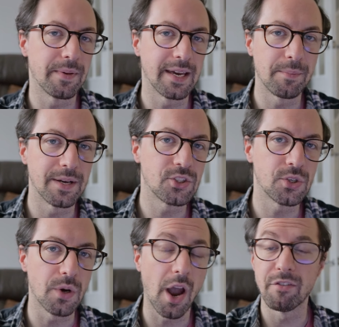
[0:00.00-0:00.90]
being a bit
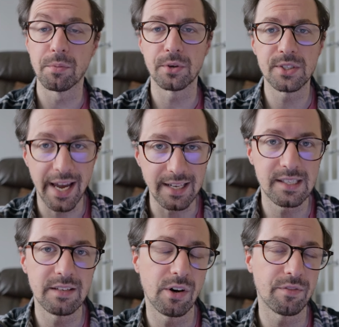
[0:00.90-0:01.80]
too
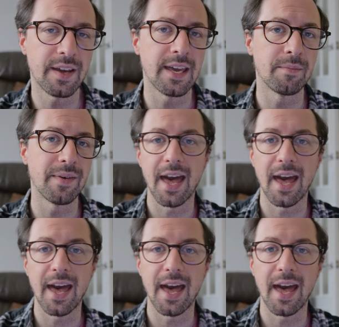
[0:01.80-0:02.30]
overprotective of him